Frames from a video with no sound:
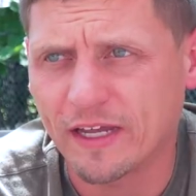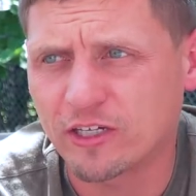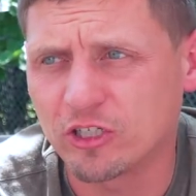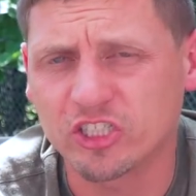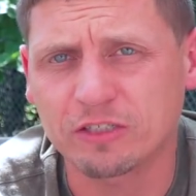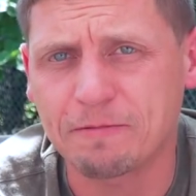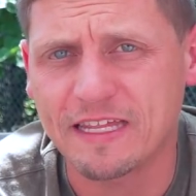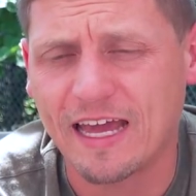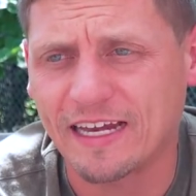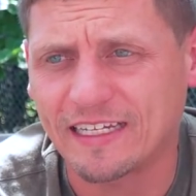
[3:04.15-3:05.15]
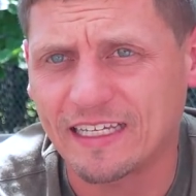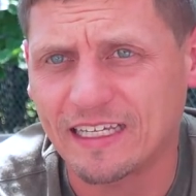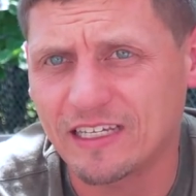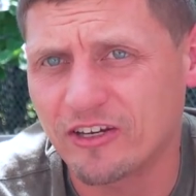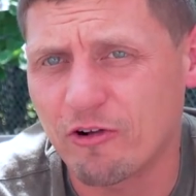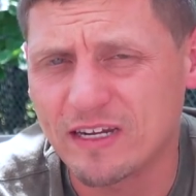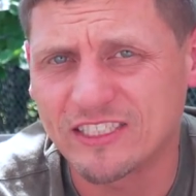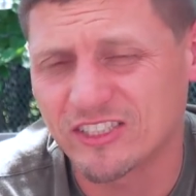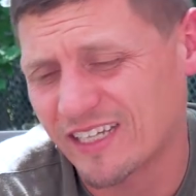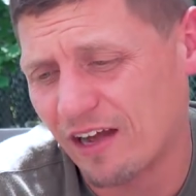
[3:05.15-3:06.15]
it could just be that,
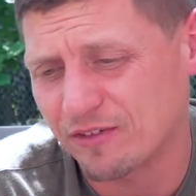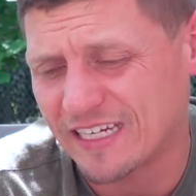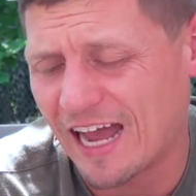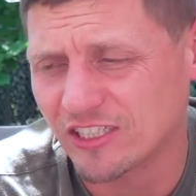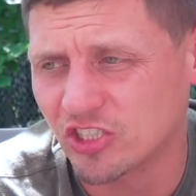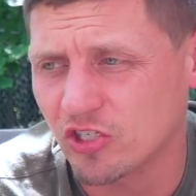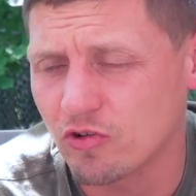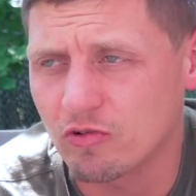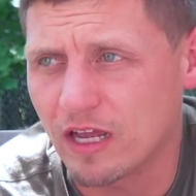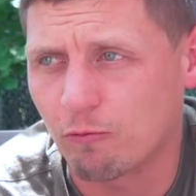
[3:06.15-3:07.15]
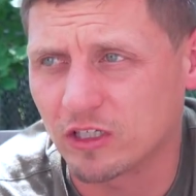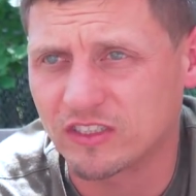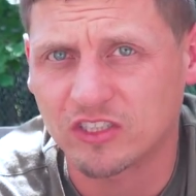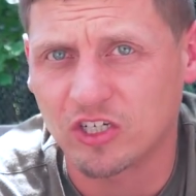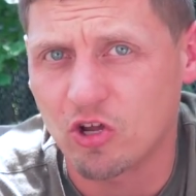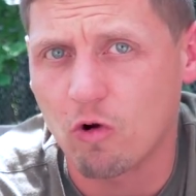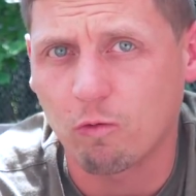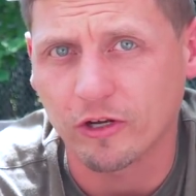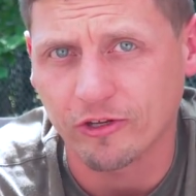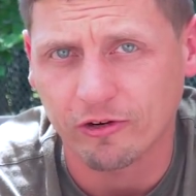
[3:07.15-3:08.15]
he's just kind of attached to you and wants to know
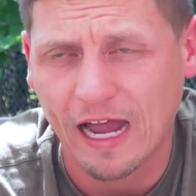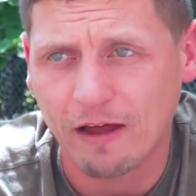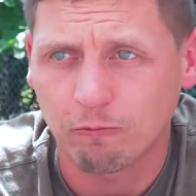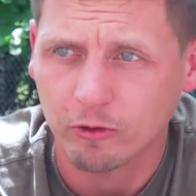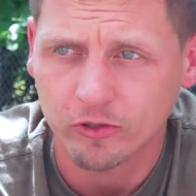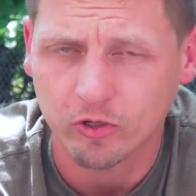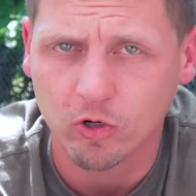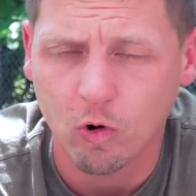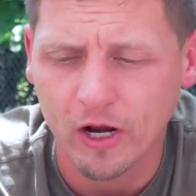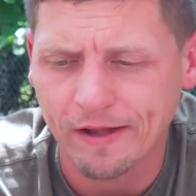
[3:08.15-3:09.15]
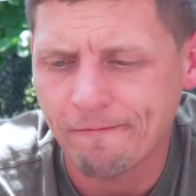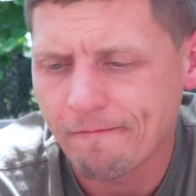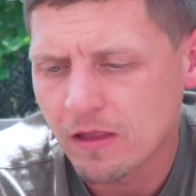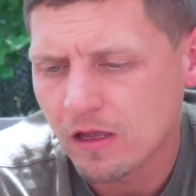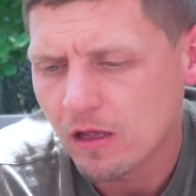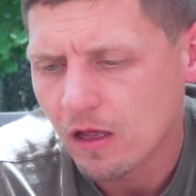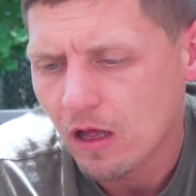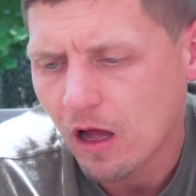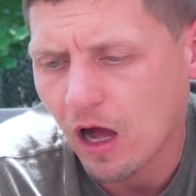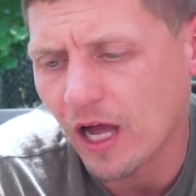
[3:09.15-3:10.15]
where you're at and where you're going.
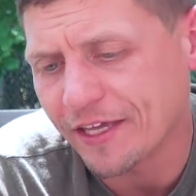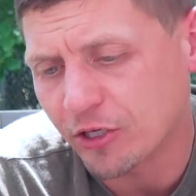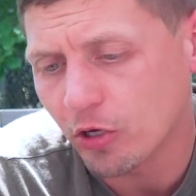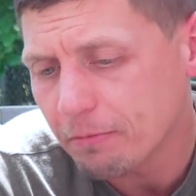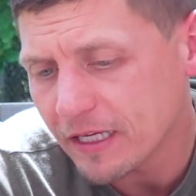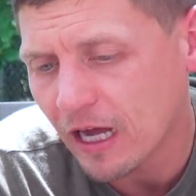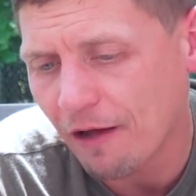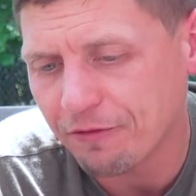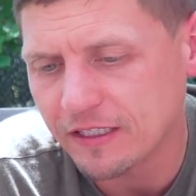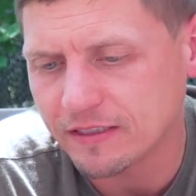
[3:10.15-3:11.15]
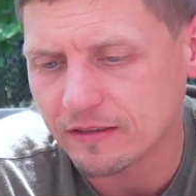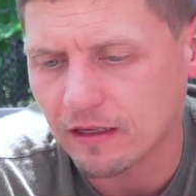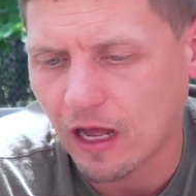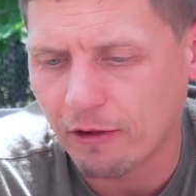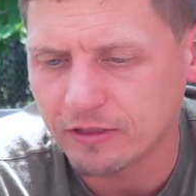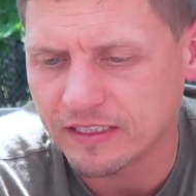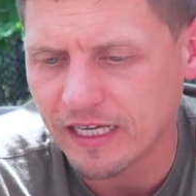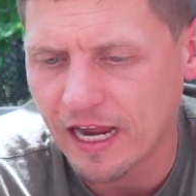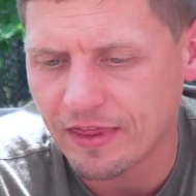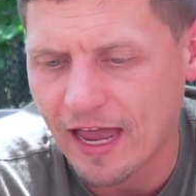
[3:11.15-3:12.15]
It could be confidence. I would
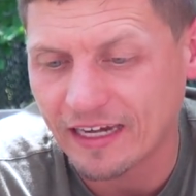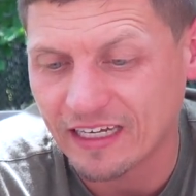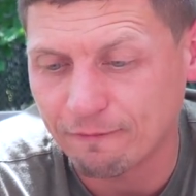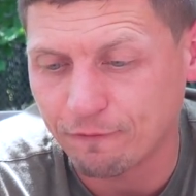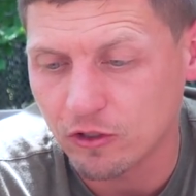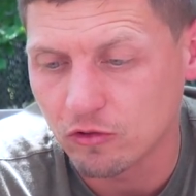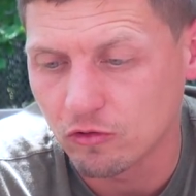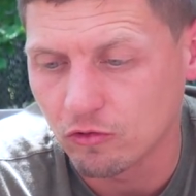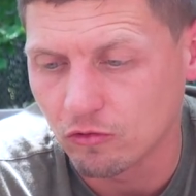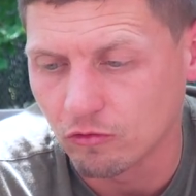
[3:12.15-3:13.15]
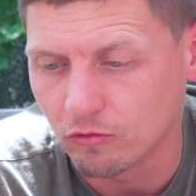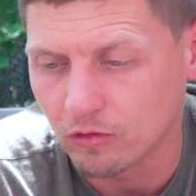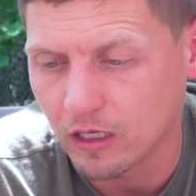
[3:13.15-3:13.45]
say that if you